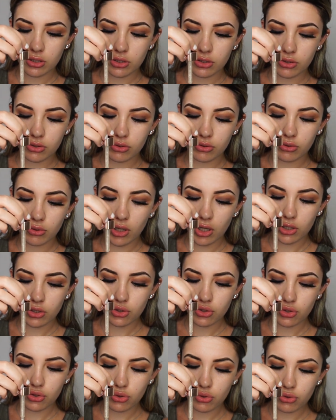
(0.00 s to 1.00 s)
do
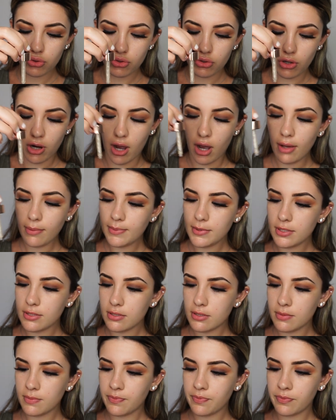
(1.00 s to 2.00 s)
2
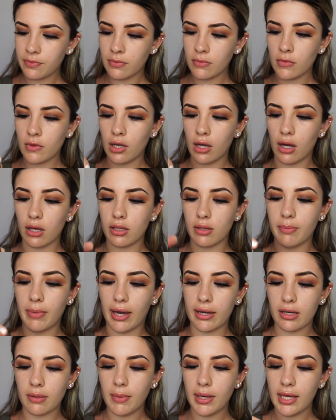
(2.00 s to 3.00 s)
drops on the
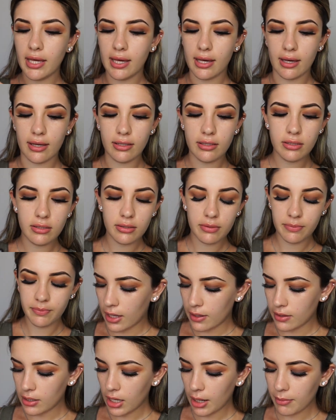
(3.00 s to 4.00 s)
back of my hand.
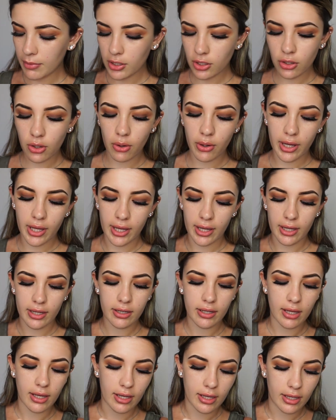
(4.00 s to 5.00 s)
And then I'm gonna go
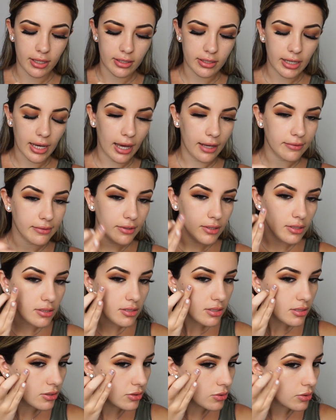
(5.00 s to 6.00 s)
ahead and add
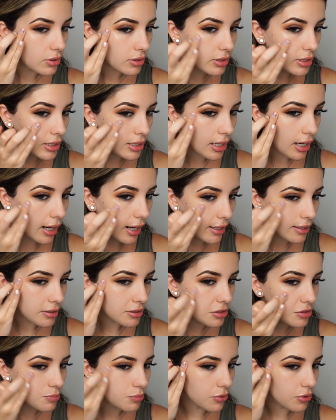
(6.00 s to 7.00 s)
this to the
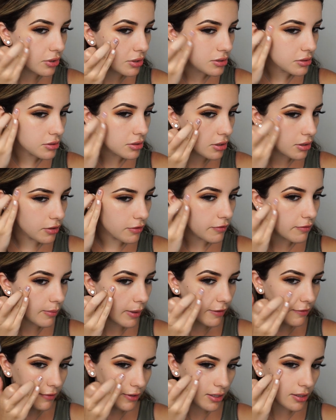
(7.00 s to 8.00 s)
highest points of
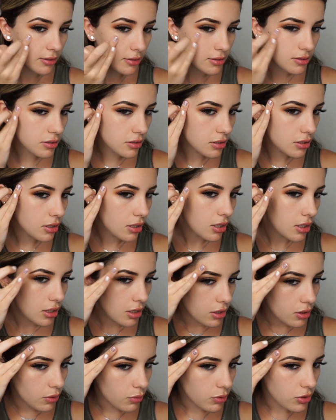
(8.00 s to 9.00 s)
my face,
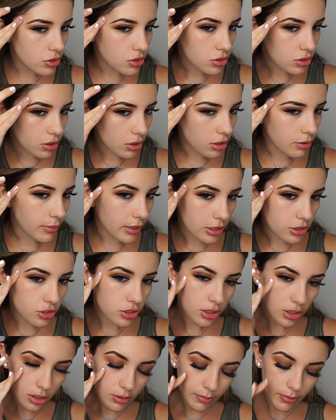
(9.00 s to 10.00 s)
which are my
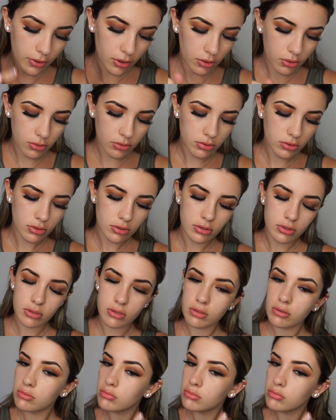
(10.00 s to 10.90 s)
cheekbones.